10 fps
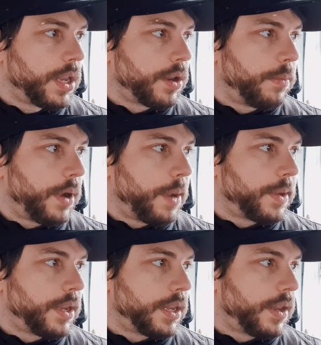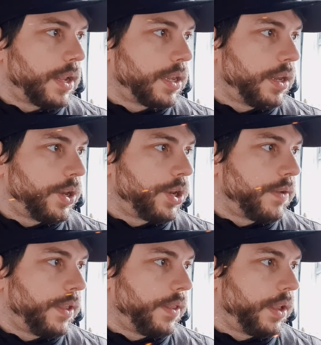So perhaps that's an
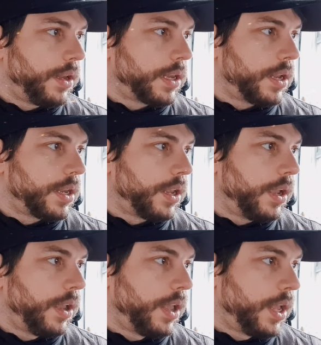issue that they're discussing here.